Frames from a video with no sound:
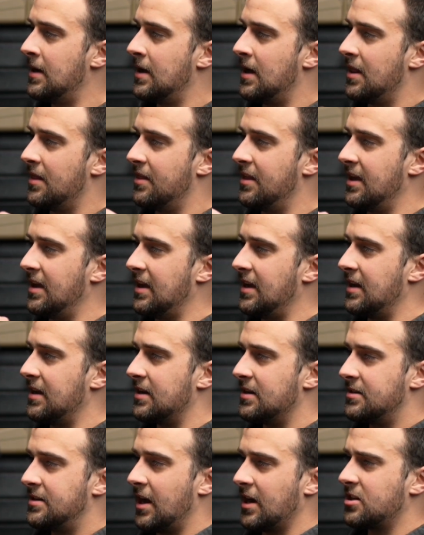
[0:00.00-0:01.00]
the
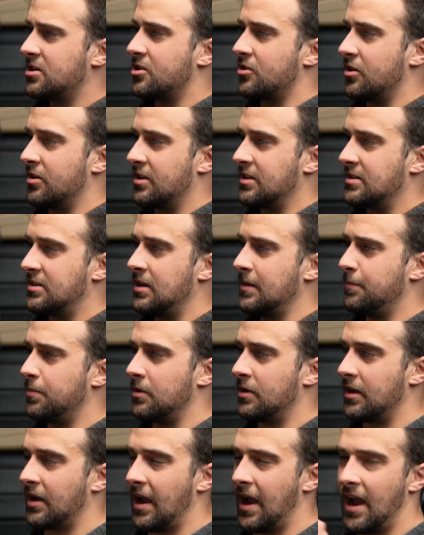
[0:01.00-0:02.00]
texturing, the stippling